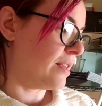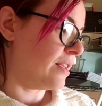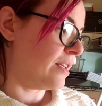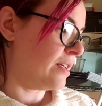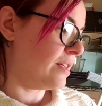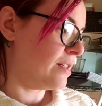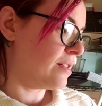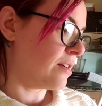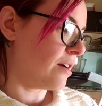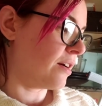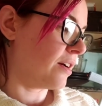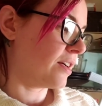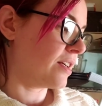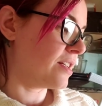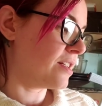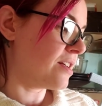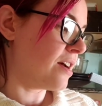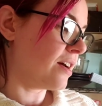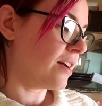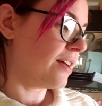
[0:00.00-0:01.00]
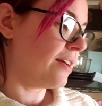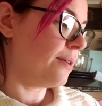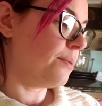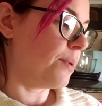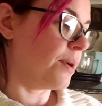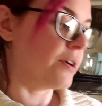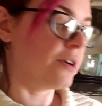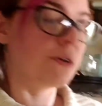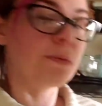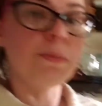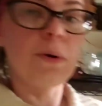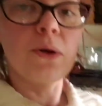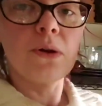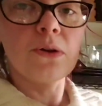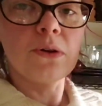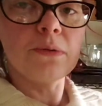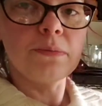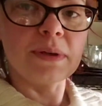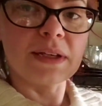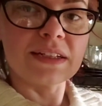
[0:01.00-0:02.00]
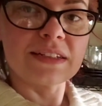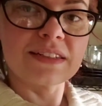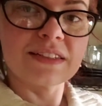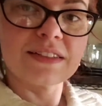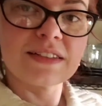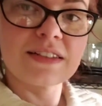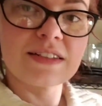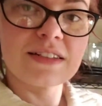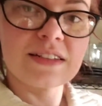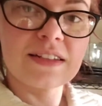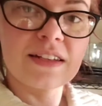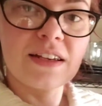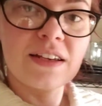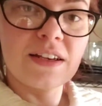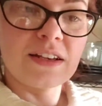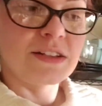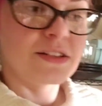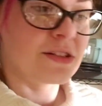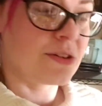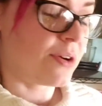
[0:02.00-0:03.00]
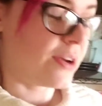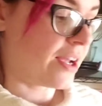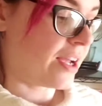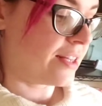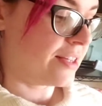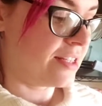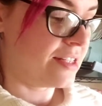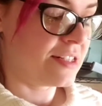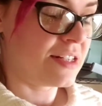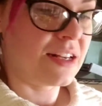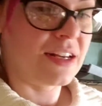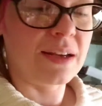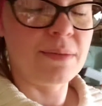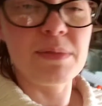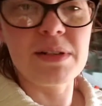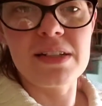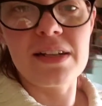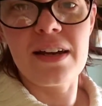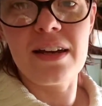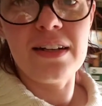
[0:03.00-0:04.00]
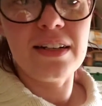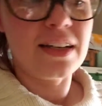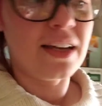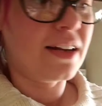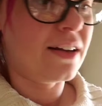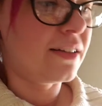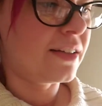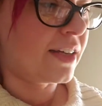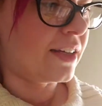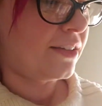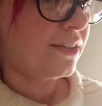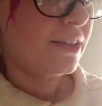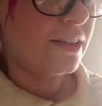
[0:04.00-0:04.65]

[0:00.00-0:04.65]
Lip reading: These are Kentucky Wonder Pole Beans. So I got these on Amazon. Again, I'll get